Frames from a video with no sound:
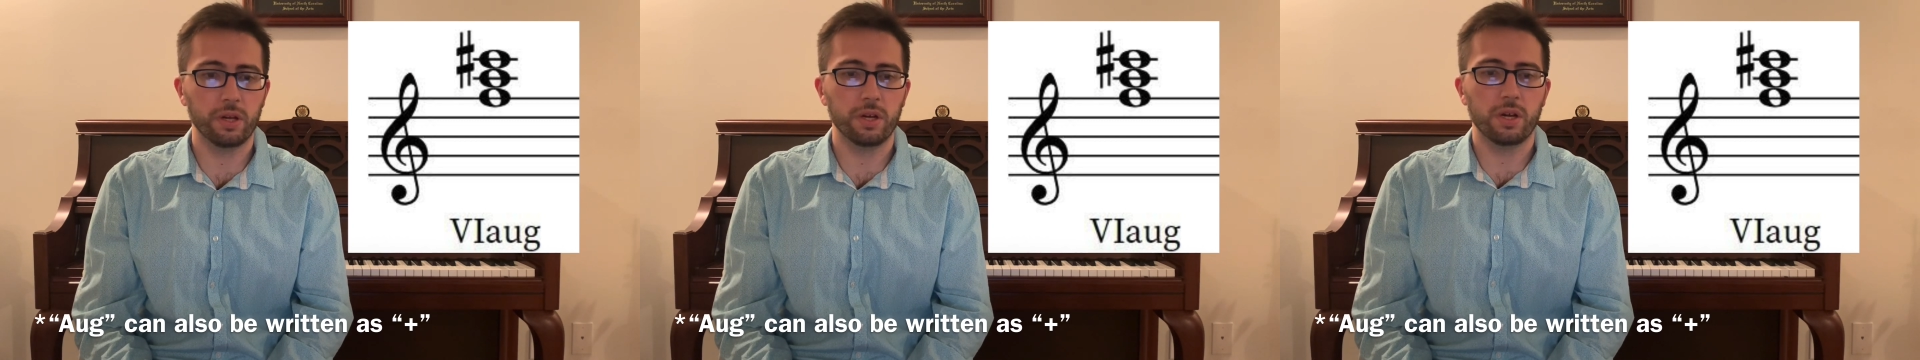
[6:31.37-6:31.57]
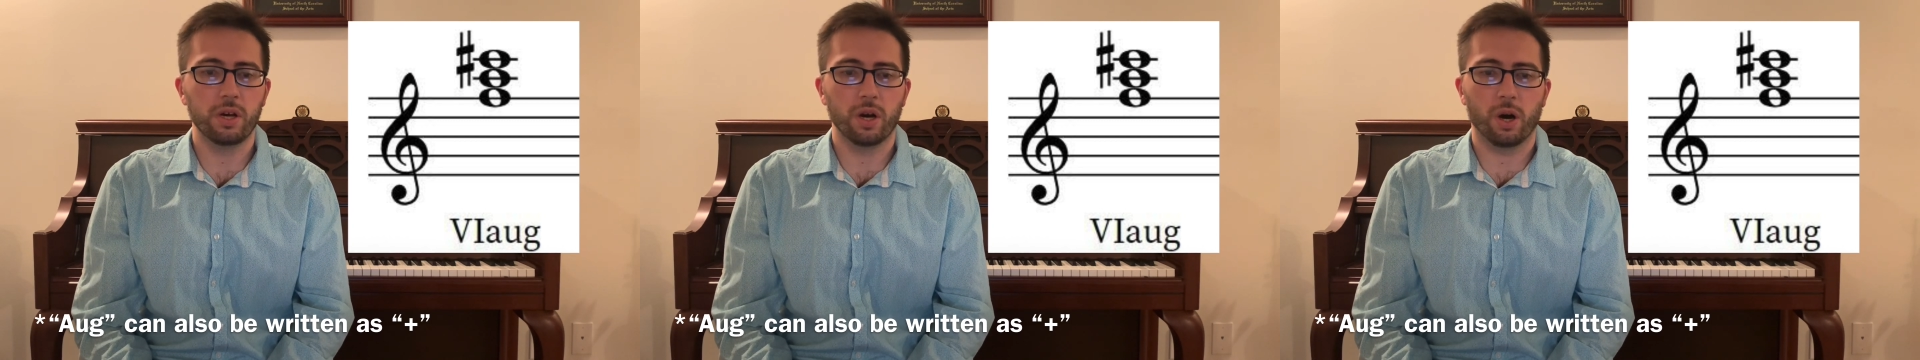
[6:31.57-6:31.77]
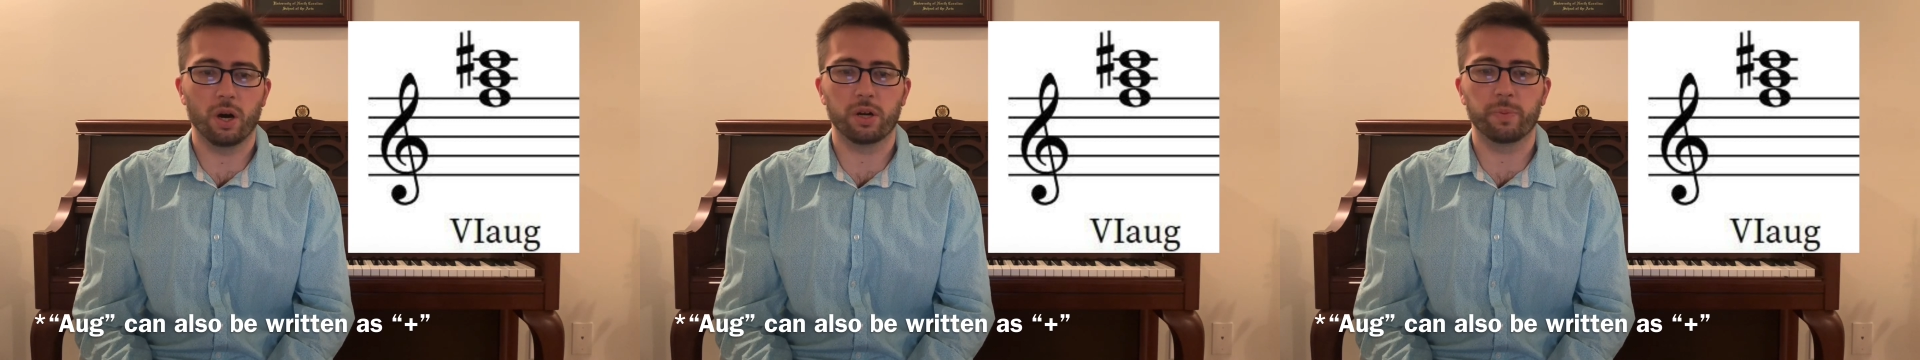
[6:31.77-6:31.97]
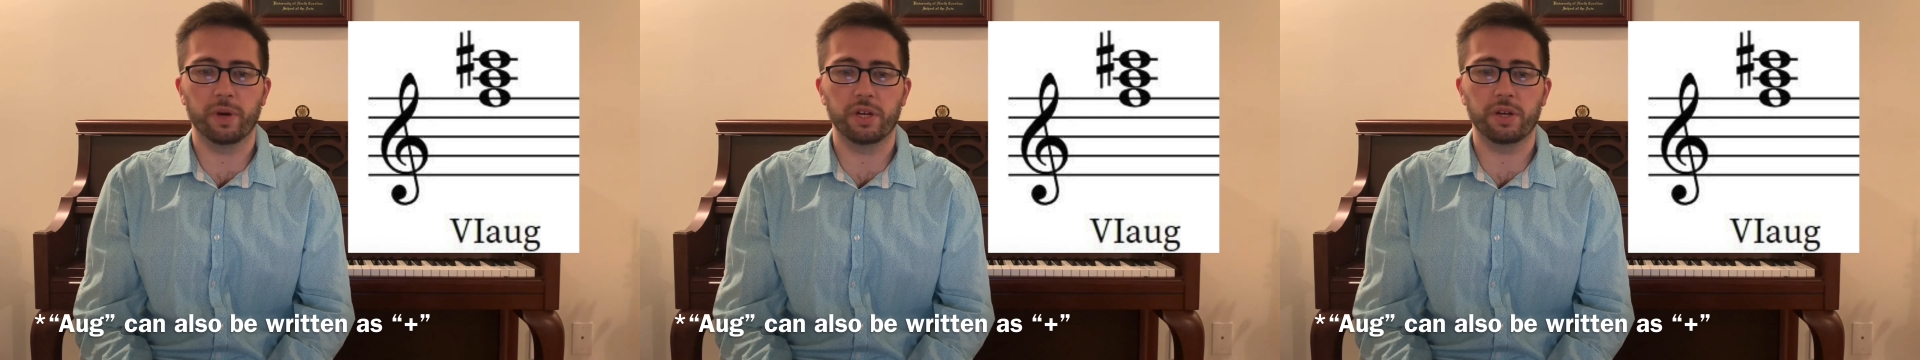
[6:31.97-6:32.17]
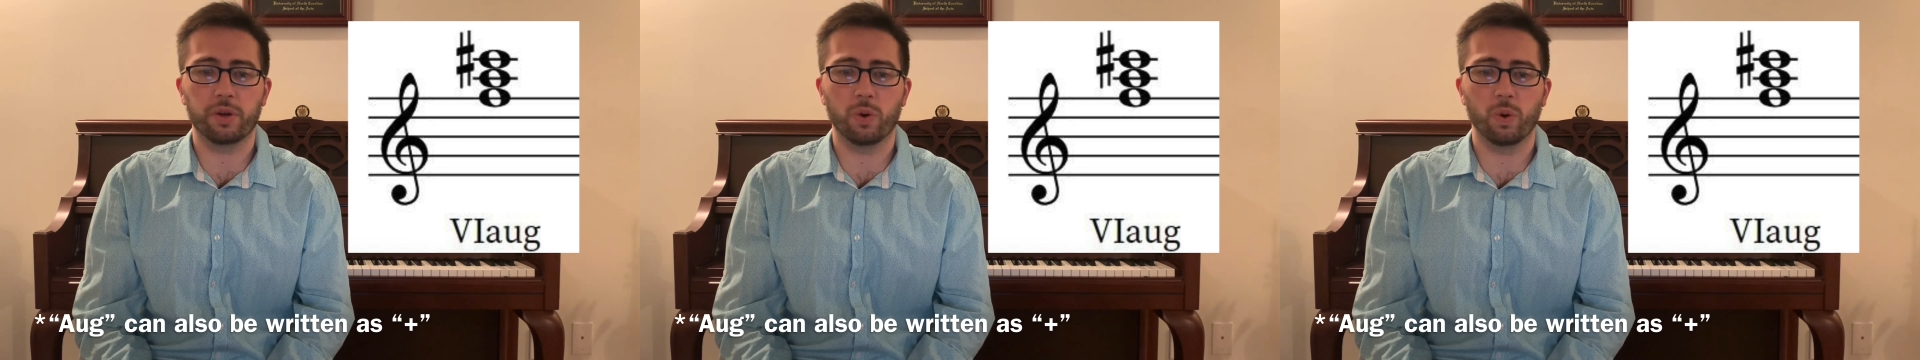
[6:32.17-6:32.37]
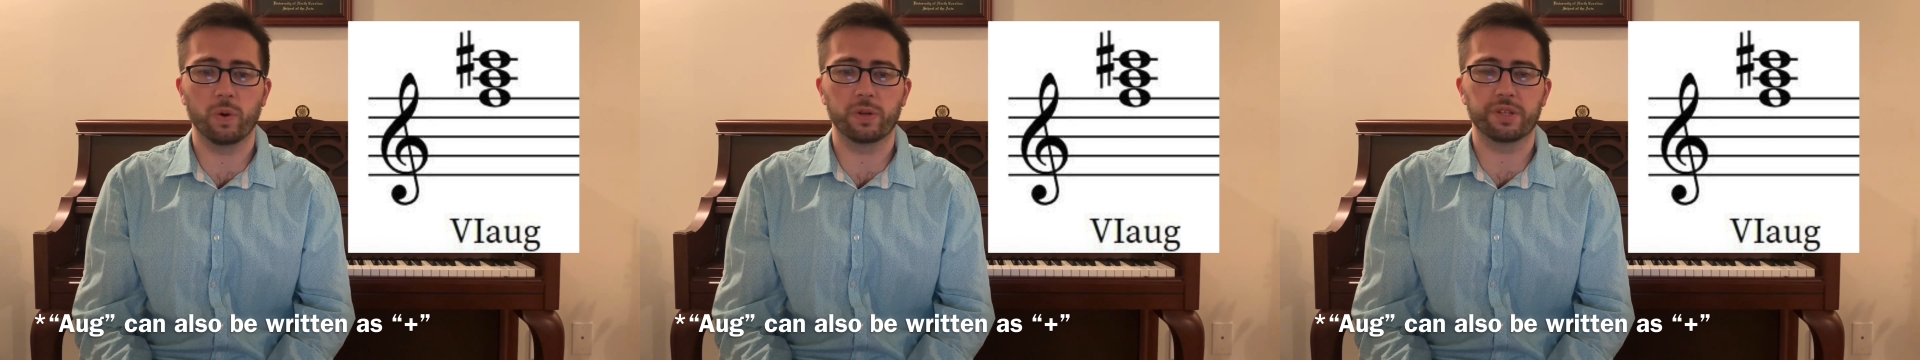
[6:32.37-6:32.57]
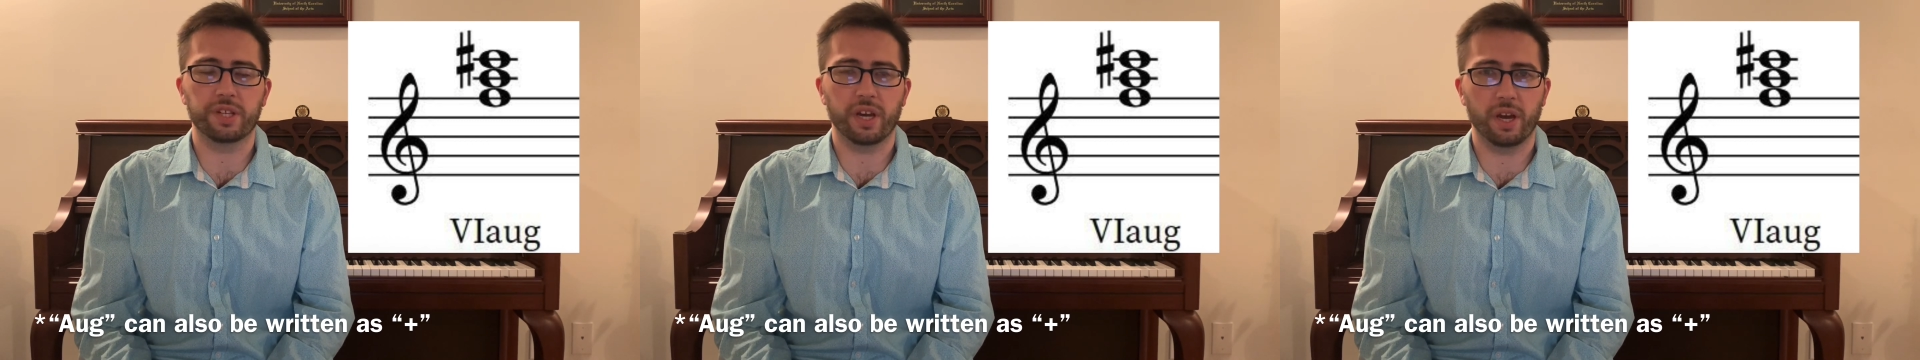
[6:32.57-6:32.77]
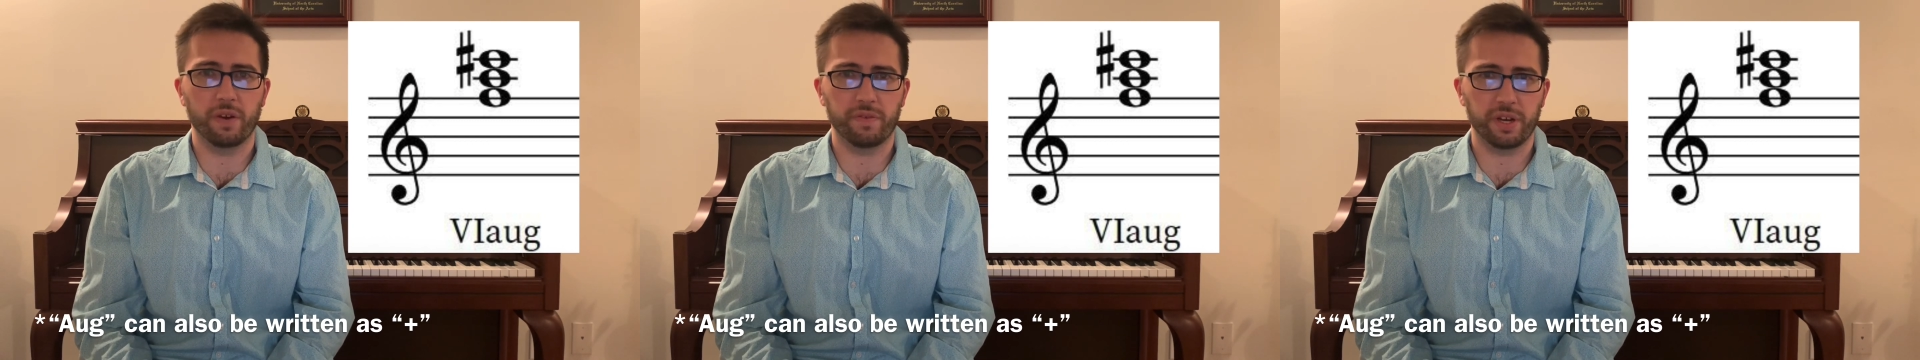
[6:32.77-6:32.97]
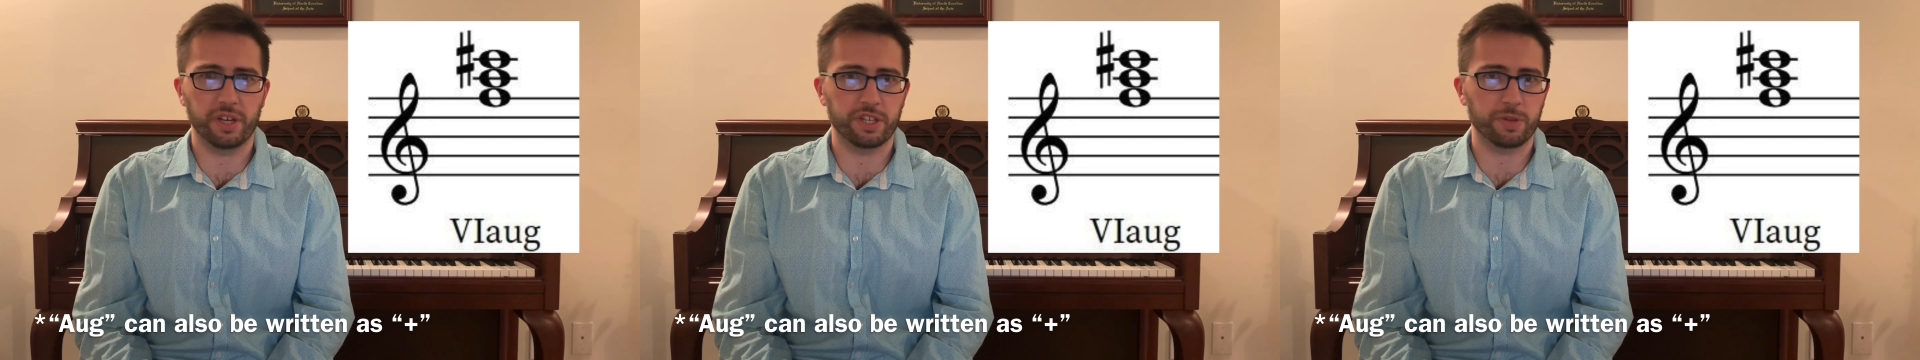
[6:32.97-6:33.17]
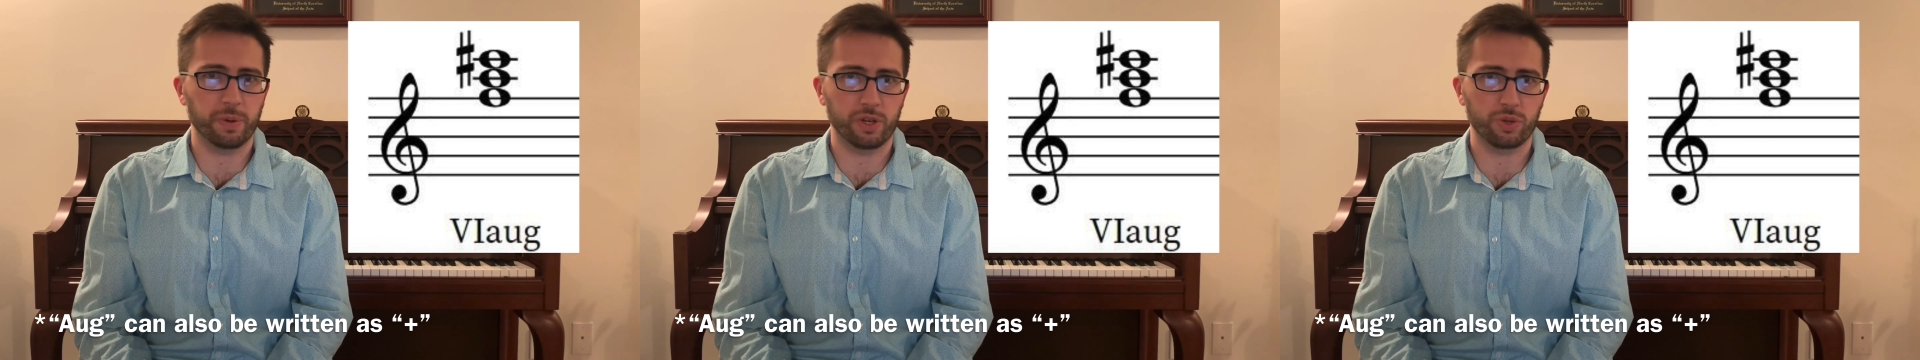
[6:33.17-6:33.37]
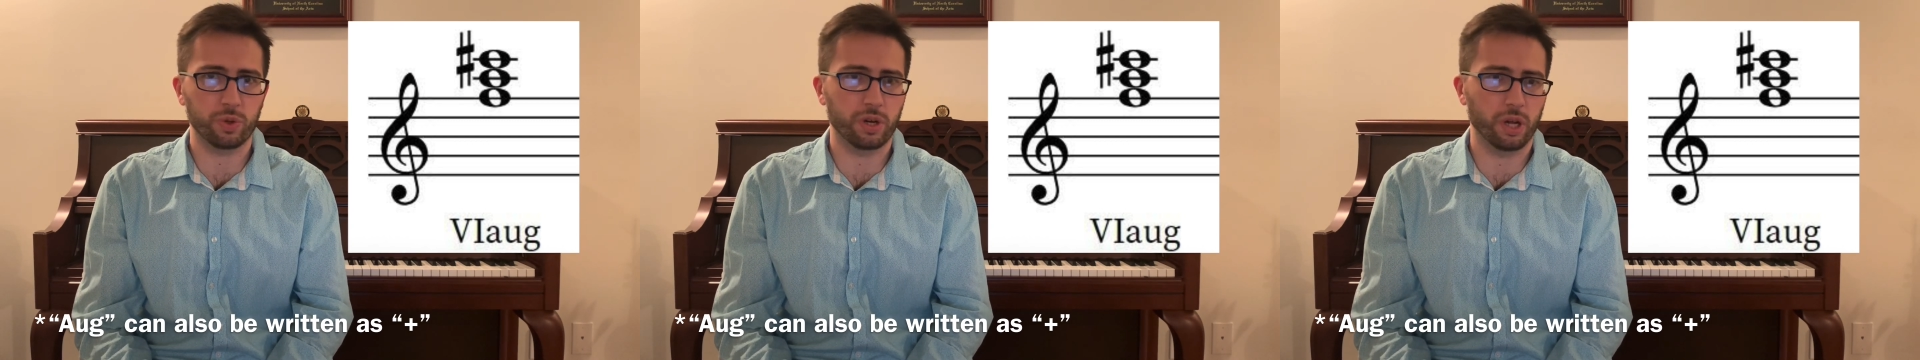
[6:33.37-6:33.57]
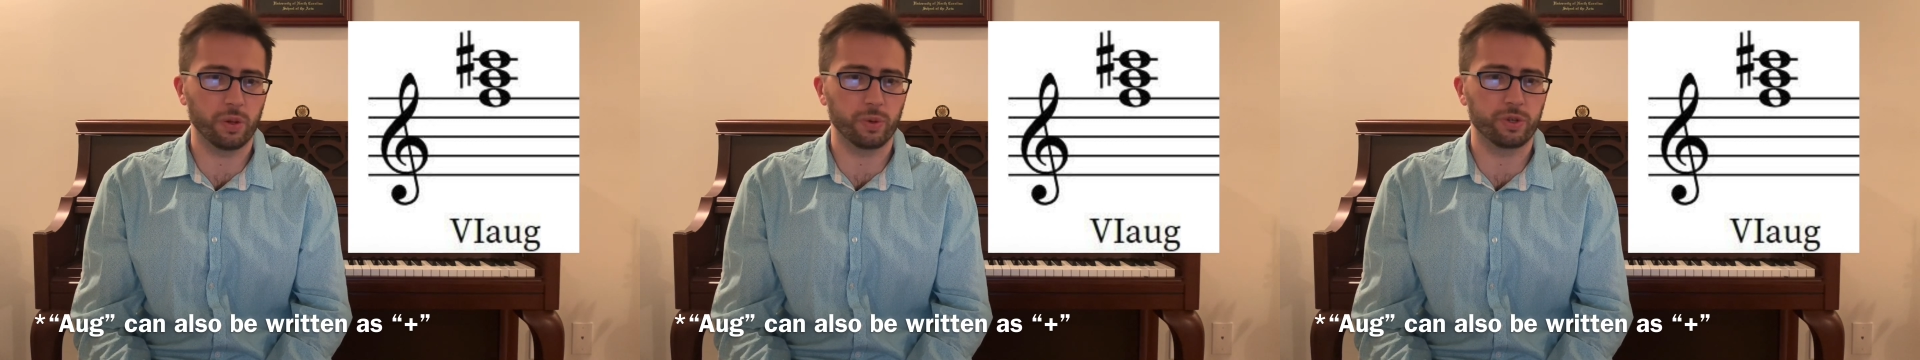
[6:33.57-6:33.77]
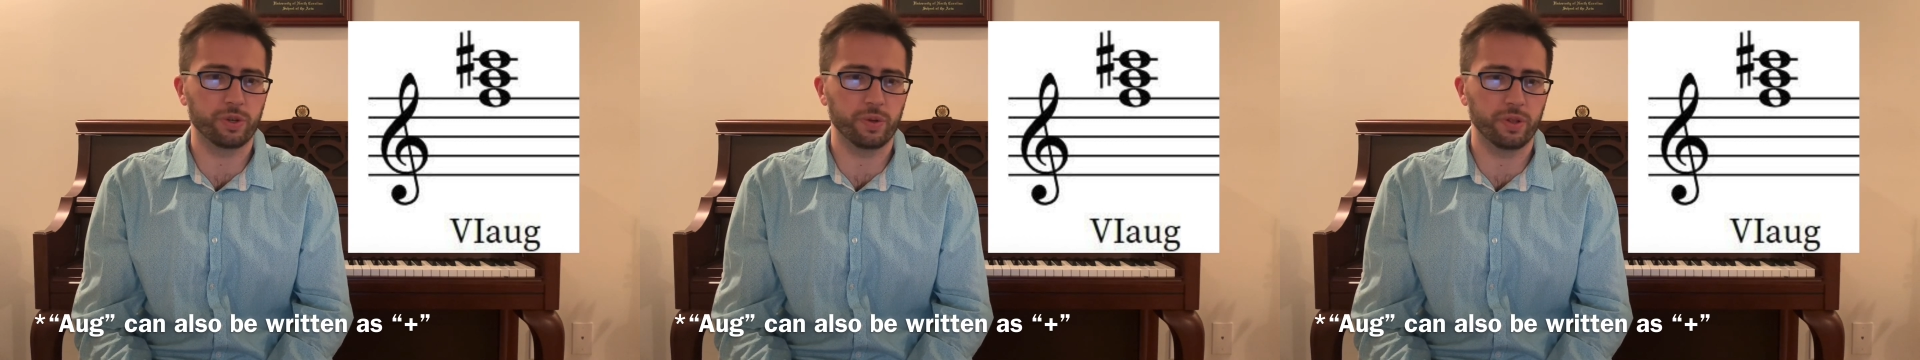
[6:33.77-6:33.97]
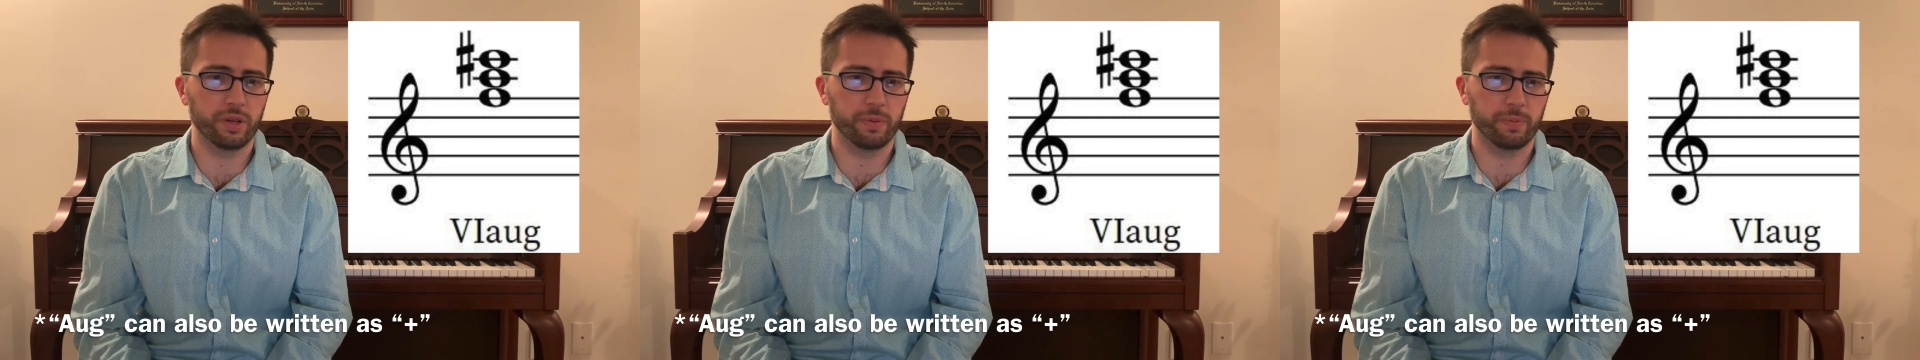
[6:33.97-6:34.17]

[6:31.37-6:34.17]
Augmented chords have a special color to them